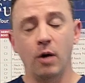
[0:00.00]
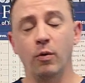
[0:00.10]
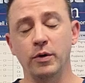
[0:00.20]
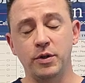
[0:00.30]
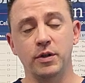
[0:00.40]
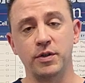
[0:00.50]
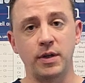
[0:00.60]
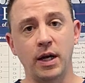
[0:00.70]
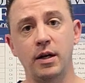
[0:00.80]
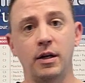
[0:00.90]
I want you to
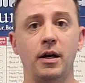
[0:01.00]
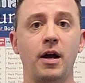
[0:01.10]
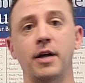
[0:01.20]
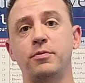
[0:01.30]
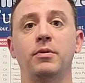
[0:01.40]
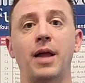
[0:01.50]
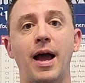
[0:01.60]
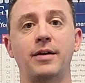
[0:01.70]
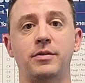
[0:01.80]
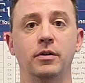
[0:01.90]
stand in a nice,
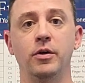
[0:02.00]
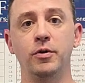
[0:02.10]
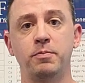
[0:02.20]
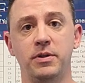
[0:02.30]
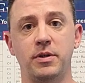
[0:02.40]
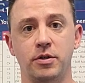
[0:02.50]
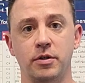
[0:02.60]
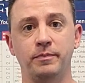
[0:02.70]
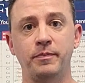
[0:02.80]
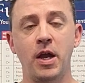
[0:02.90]
relaxed, and loose
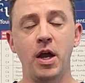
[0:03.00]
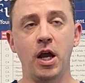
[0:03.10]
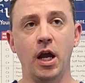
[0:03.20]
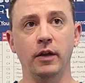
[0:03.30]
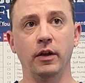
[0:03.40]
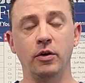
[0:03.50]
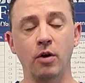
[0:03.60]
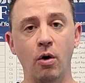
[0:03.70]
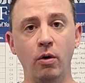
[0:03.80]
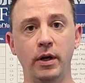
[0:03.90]
position. And the
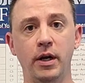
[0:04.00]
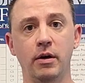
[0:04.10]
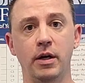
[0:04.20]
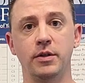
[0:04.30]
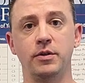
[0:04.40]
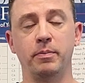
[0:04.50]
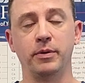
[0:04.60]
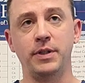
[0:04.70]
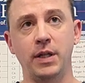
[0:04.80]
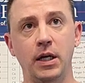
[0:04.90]
goal here is to
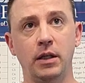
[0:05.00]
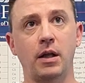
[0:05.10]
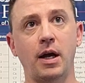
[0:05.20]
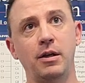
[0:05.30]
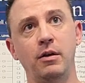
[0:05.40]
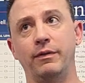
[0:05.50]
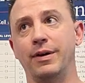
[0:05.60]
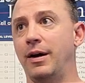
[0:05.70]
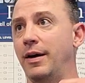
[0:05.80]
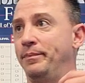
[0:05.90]
pretend like you've
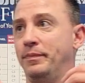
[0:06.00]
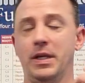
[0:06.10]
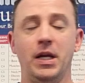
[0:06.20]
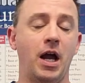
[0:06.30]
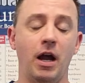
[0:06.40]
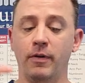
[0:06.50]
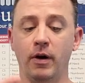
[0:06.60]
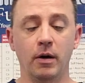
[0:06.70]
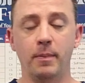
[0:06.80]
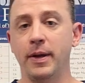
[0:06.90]
got, I've
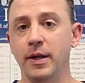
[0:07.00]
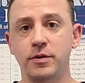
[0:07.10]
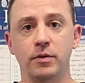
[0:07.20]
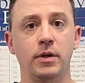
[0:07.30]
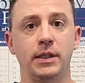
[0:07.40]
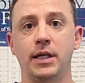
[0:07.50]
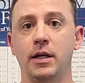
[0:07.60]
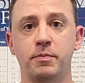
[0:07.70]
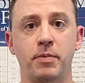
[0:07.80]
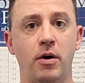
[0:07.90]
heard, a pencil, a
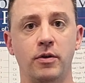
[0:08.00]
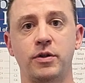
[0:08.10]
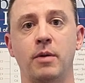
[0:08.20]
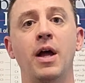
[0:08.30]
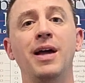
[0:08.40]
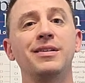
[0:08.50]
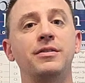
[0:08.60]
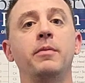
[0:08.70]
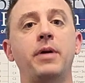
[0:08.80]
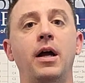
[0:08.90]
tennis ball,
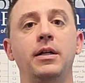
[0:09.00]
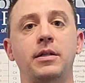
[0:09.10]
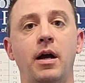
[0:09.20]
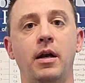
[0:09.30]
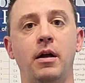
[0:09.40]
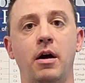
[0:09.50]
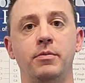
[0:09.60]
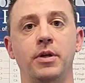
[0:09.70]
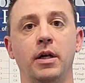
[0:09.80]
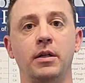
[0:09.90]
some kind of tiny
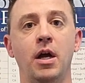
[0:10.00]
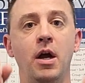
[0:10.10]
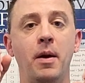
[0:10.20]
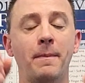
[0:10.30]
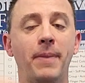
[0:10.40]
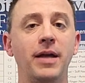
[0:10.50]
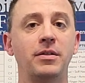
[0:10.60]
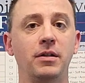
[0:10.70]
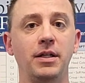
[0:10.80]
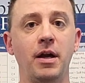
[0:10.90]
object,
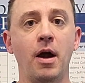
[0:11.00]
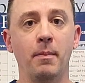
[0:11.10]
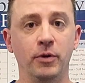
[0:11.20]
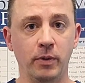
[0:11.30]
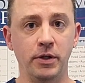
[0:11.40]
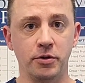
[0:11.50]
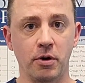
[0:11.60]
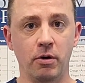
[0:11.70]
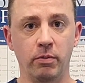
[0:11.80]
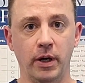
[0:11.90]
basically between your
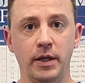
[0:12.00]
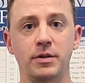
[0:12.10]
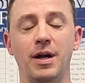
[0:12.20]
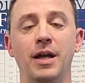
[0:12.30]
shoulder blades.